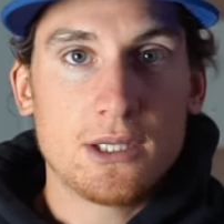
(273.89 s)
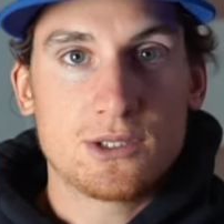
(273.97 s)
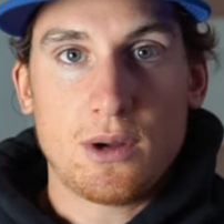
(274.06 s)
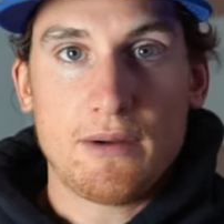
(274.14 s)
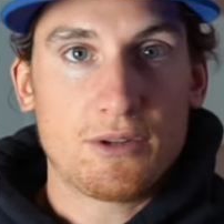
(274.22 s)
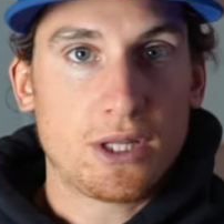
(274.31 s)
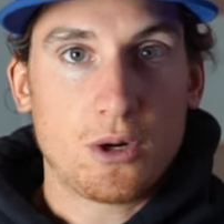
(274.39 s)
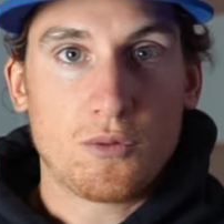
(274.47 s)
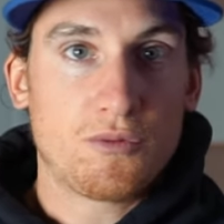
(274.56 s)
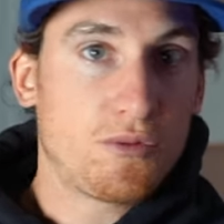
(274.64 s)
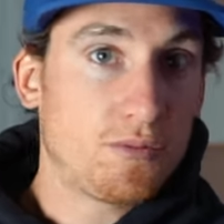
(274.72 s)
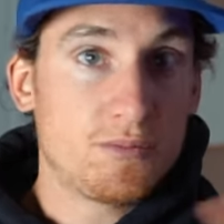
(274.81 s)
So everything
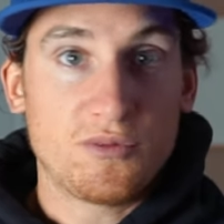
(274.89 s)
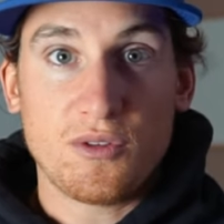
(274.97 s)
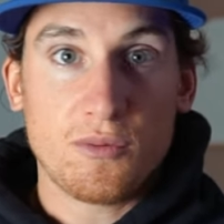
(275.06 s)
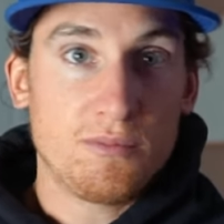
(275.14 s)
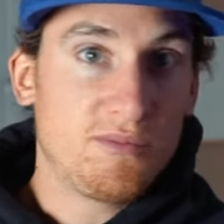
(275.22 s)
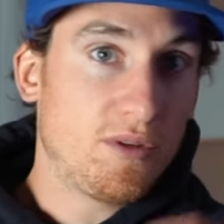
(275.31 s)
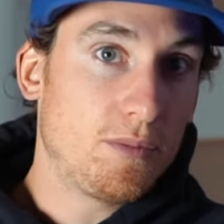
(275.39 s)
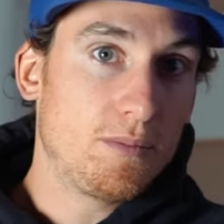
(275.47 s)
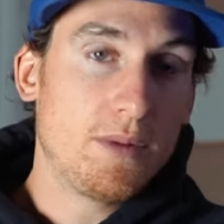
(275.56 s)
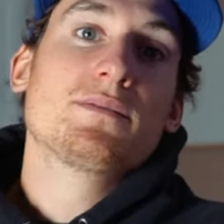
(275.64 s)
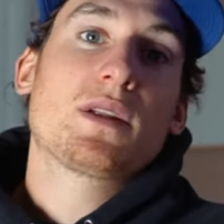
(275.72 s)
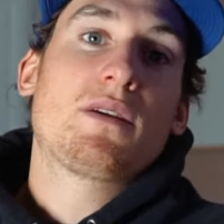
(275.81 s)
goes boom, boom, boom.